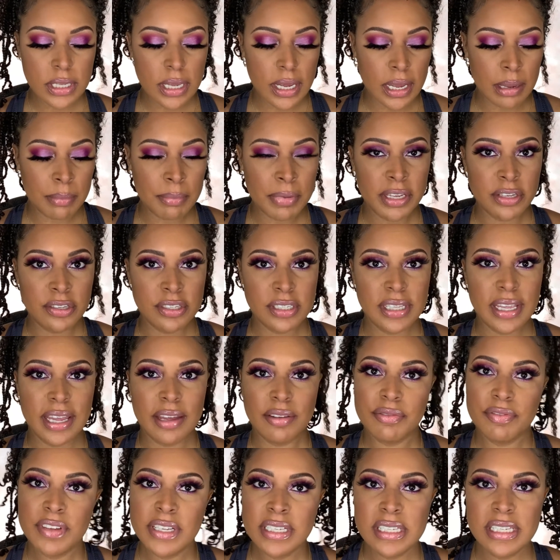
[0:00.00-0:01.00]
I use
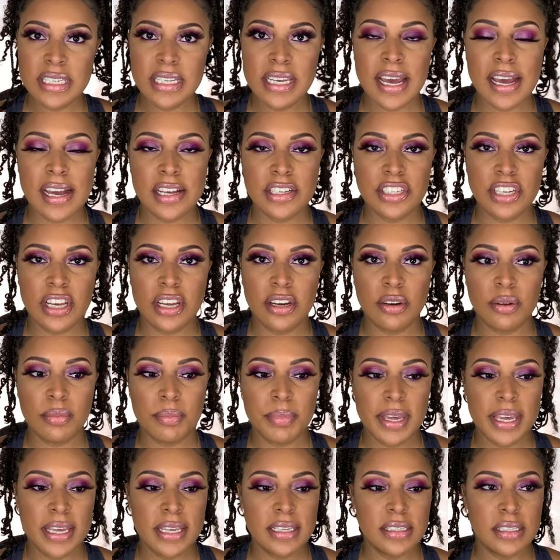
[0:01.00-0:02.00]
that Fenty eyeshadow
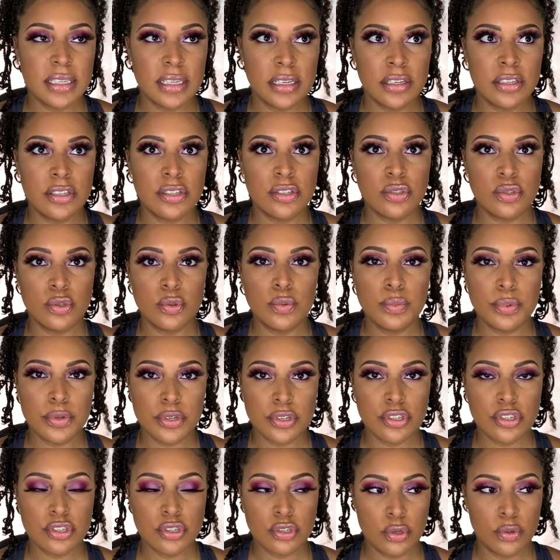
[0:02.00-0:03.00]
base and it's
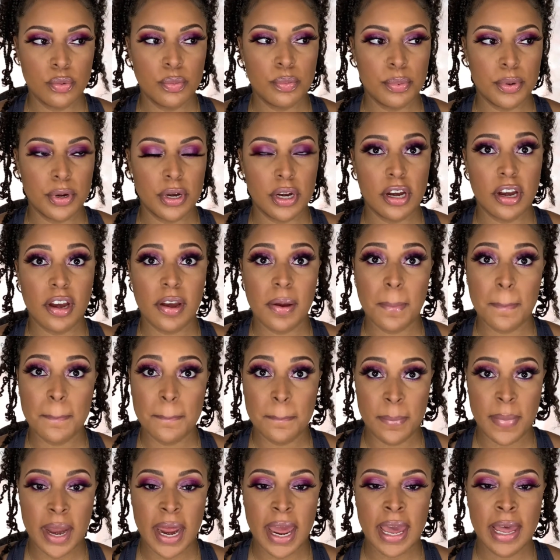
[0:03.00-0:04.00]
super
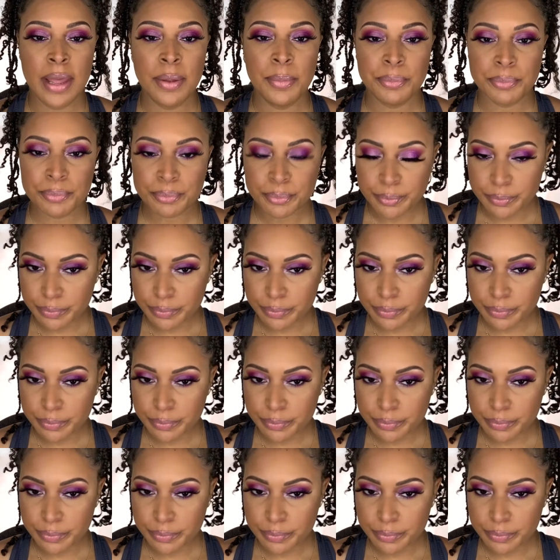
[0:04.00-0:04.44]
matte.